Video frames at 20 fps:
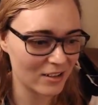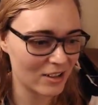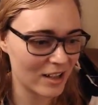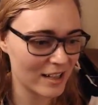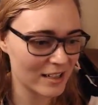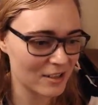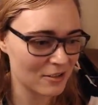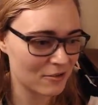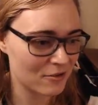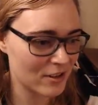
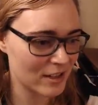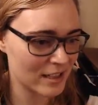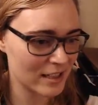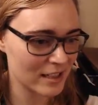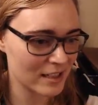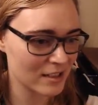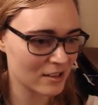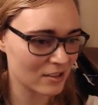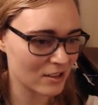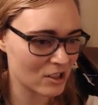lots of
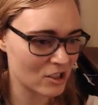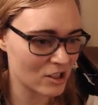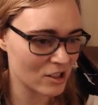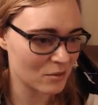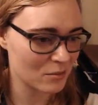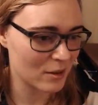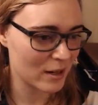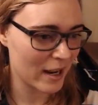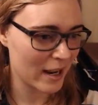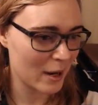physics
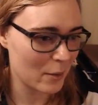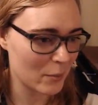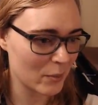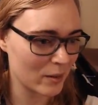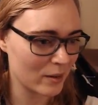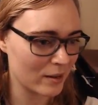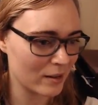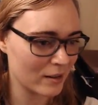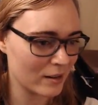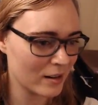glitches would
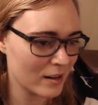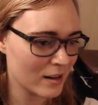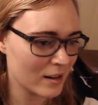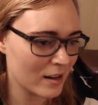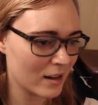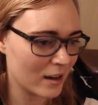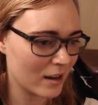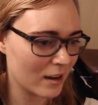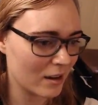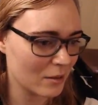happen,
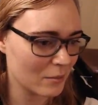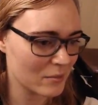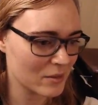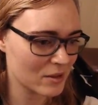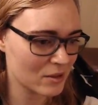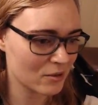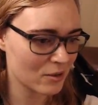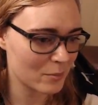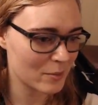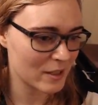
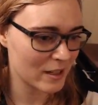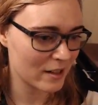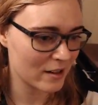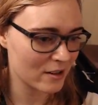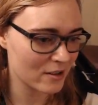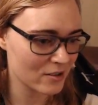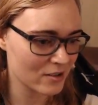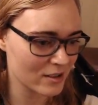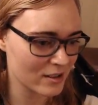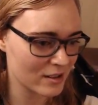script
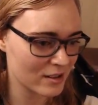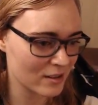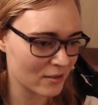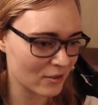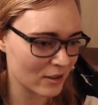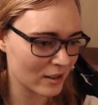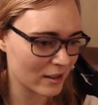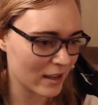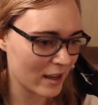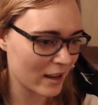errors and
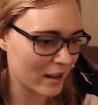stuff like